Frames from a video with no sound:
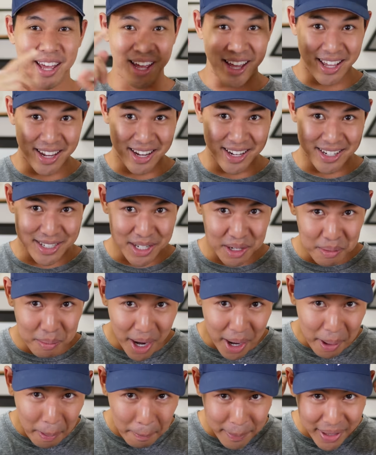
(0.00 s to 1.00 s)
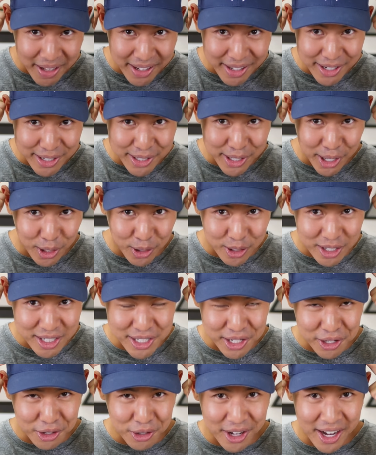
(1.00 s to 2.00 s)
and this is my $1 million
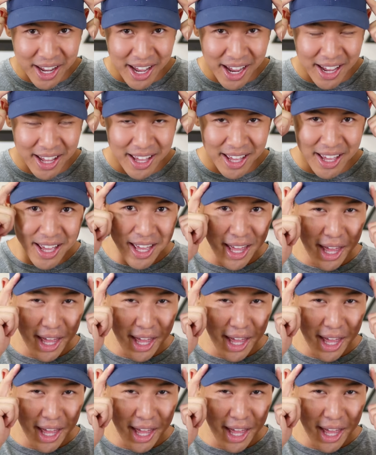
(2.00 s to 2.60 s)
seller hat.